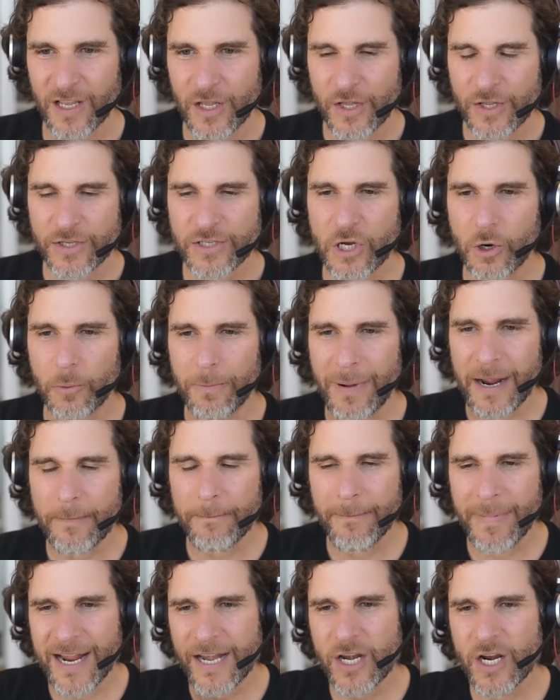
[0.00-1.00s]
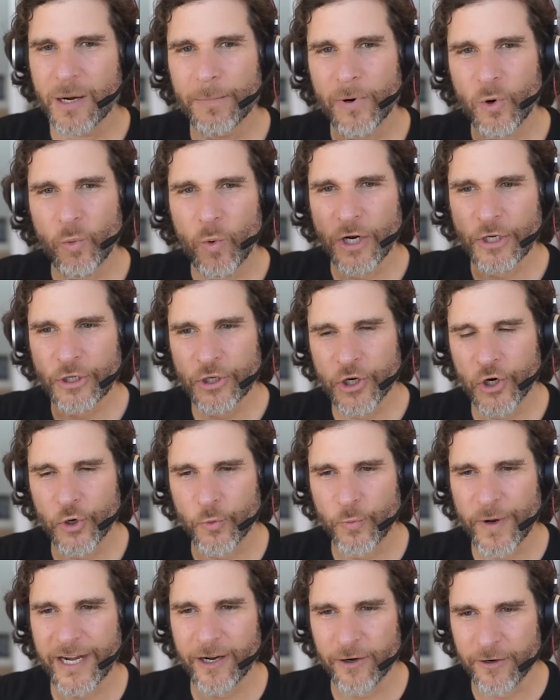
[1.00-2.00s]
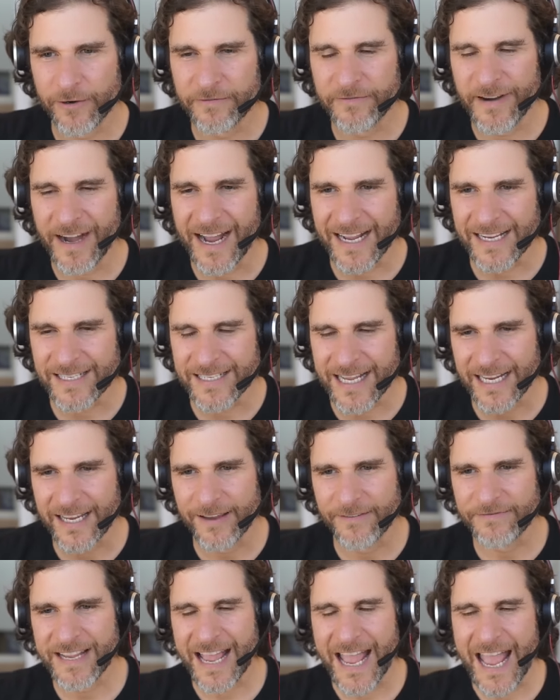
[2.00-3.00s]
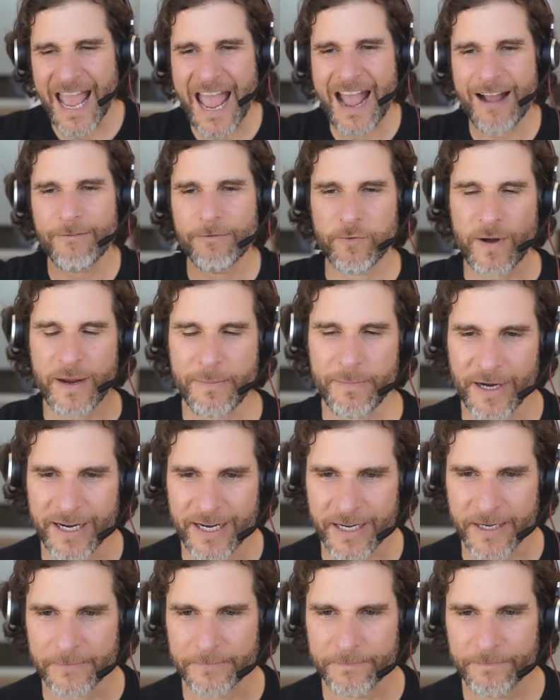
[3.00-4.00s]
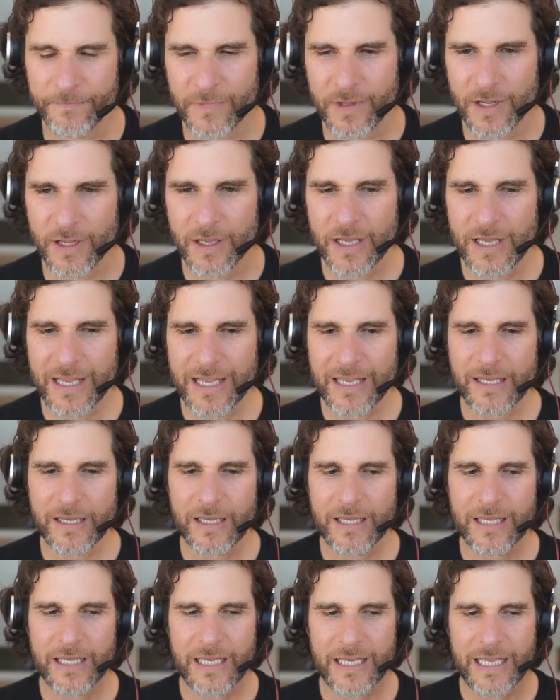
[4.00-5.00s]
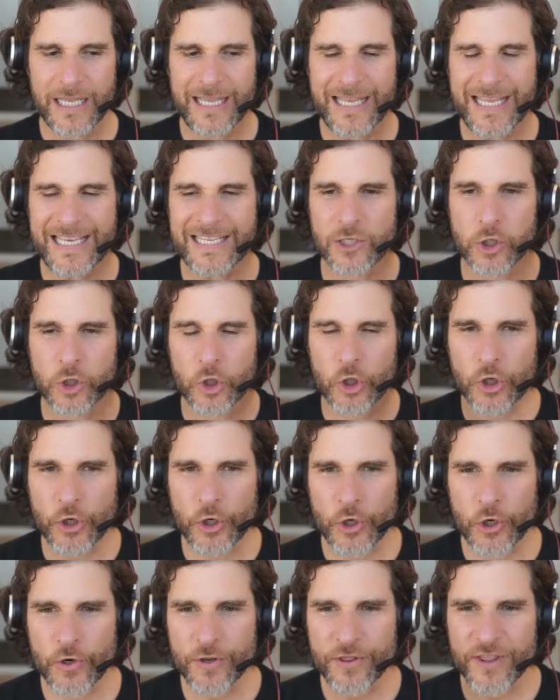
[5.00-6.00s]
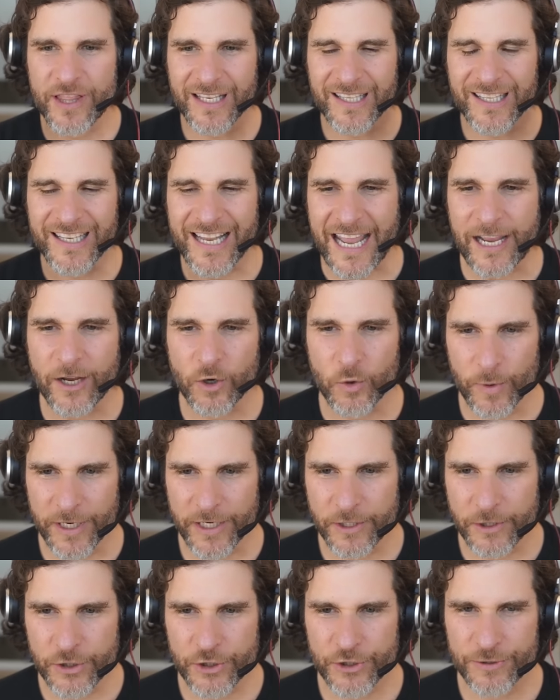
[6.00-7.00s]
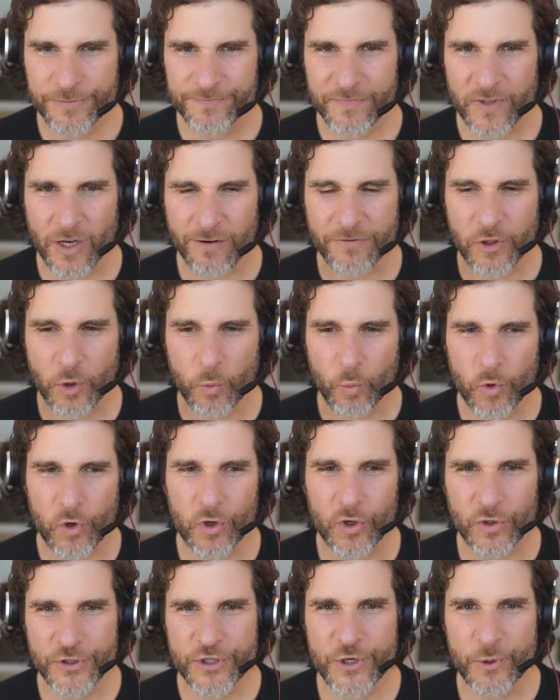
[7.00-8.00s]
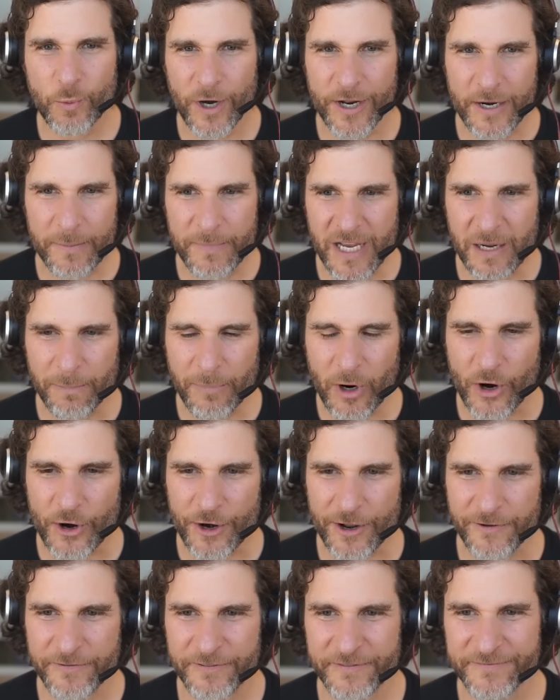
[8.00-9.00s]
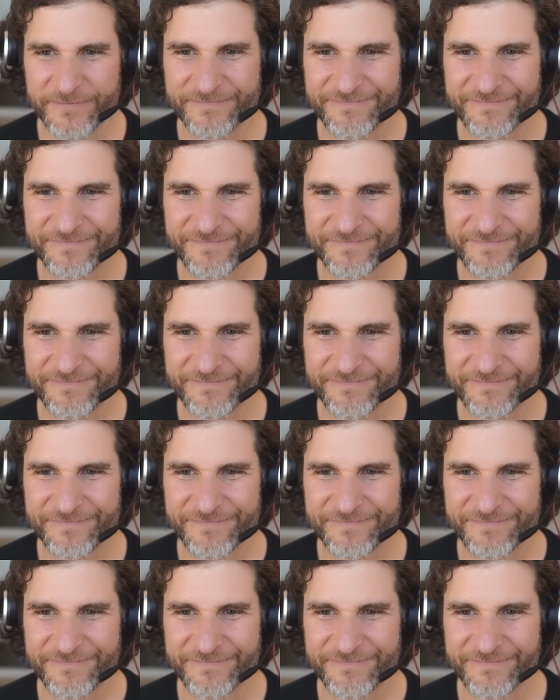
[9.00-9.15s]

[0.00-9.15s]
So, my, my number one career advice I give to everybody is learn the language of the world you want to be a part of.